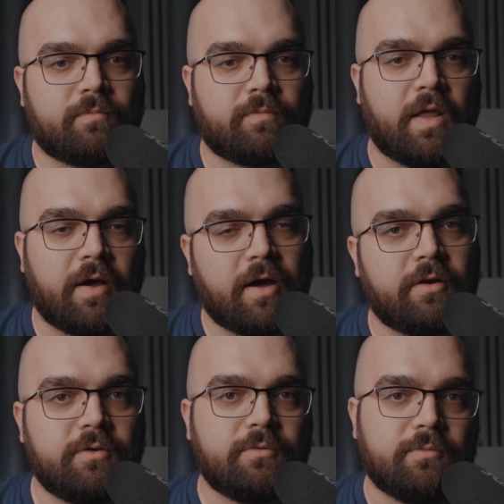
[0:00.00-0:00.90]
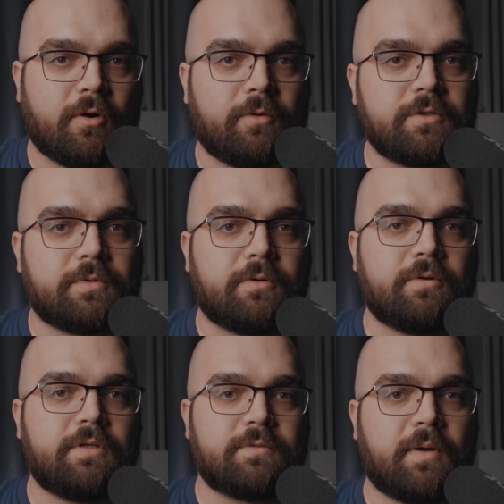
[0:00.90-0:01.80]
Now, I do always
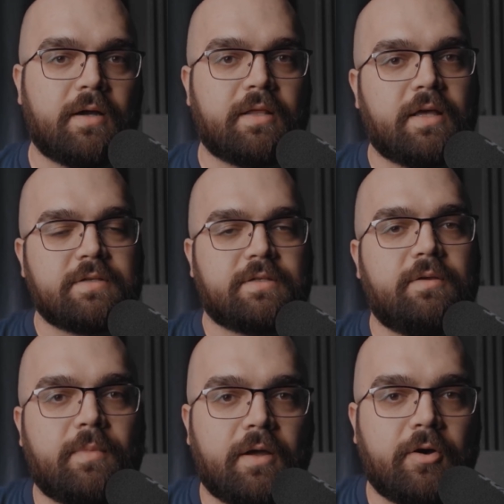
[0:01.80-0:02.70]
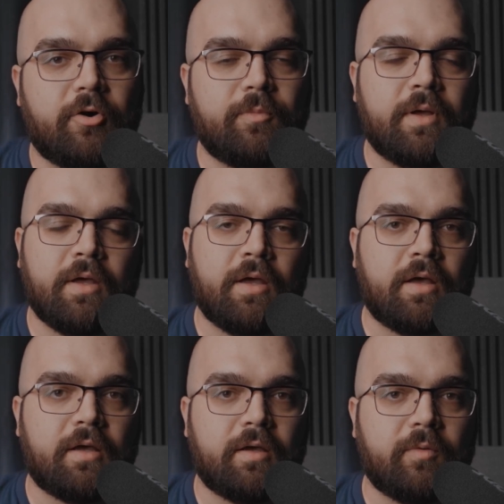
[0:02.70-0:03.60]
record these podcasts in my home,
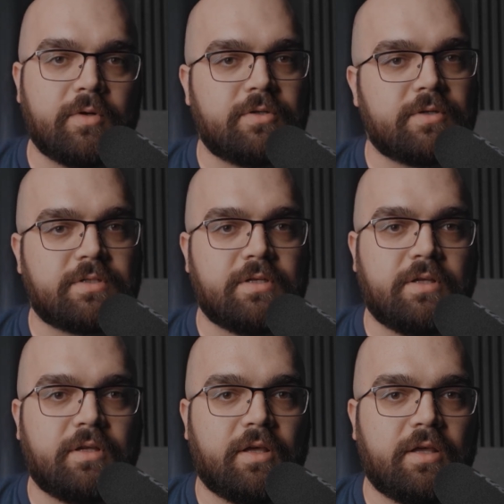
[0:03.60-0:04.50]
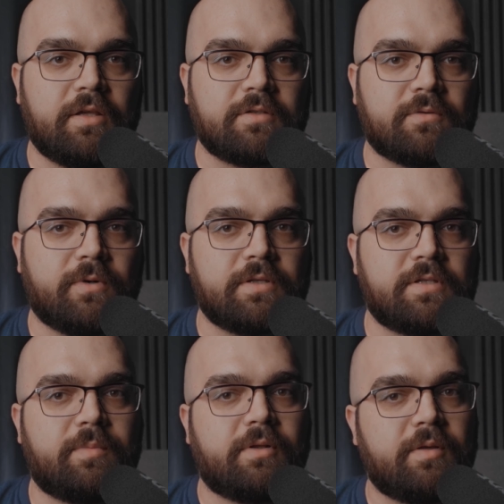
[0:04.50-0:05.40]
and what you are seeing is what is
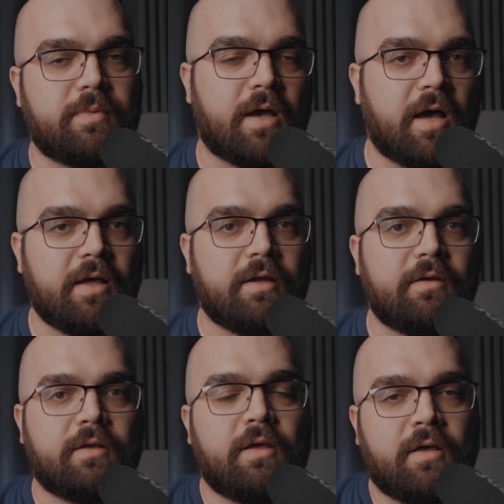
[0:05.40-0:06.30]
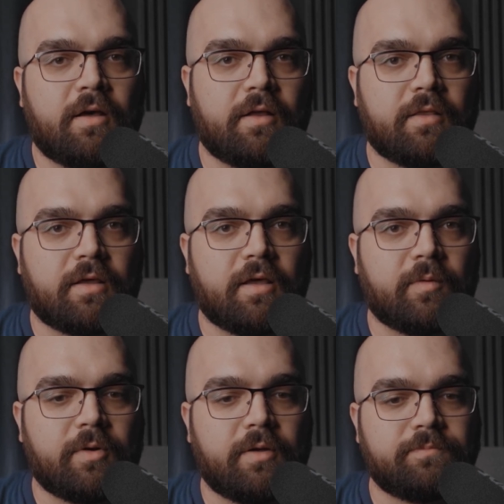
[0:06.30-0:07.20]
typically behind the
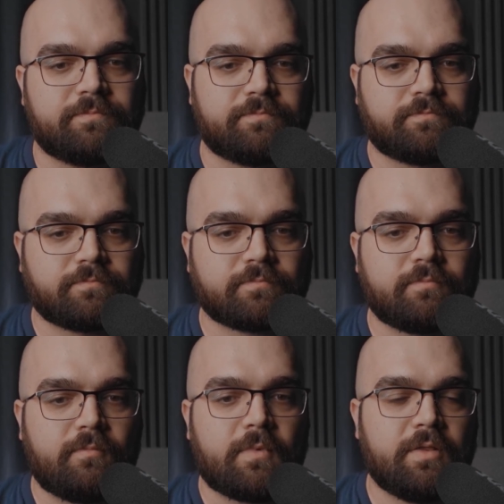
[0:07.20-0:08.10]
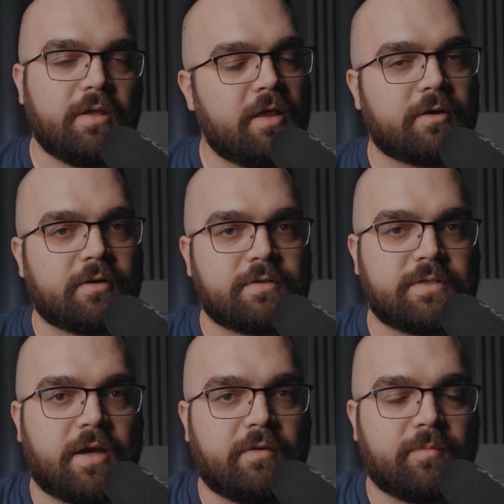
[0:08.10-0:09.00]
camera, the other
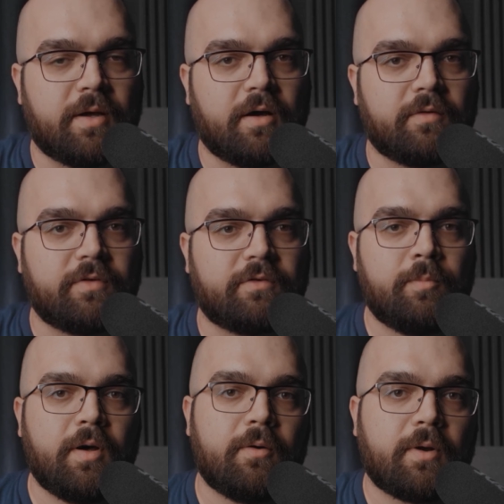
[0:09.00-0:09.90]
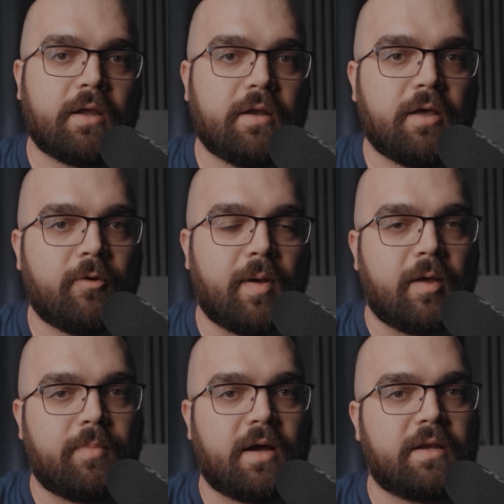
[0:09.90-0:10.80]
side of my office. But right now,
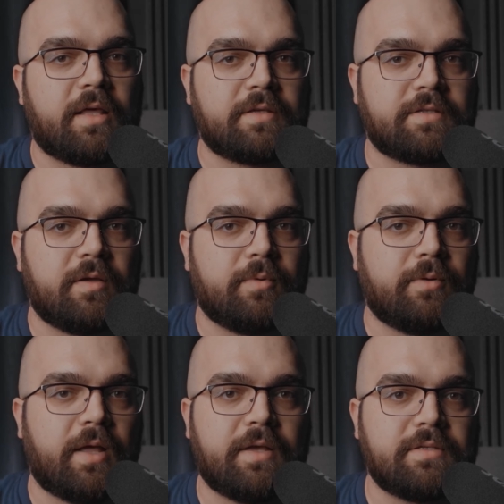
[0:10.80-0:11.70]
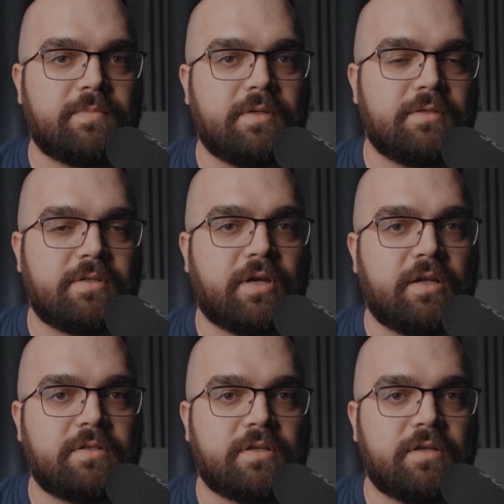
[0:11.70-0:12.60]
my podcast table has been
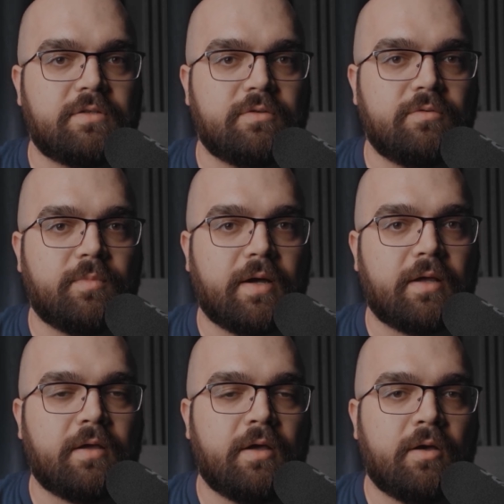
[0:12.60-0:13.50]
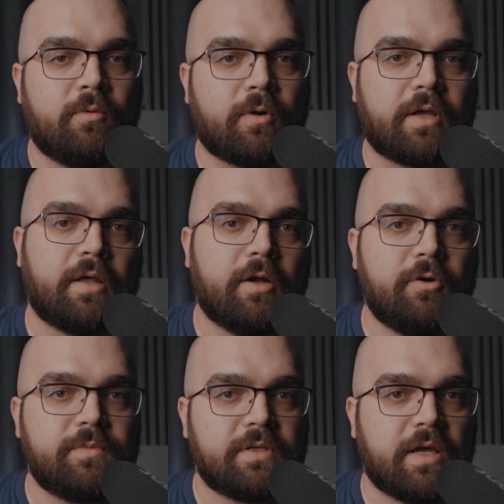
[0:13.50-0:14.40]
changed into my work at
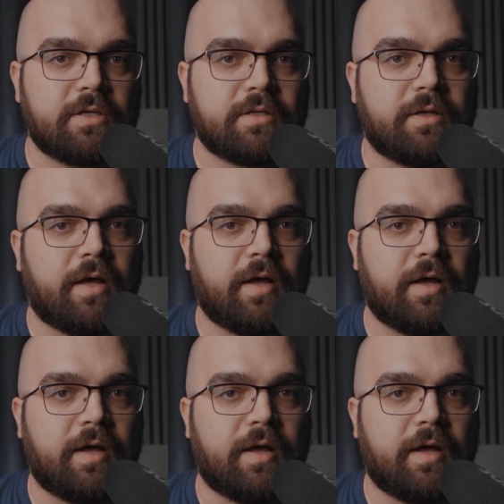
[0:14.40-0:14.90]
home station.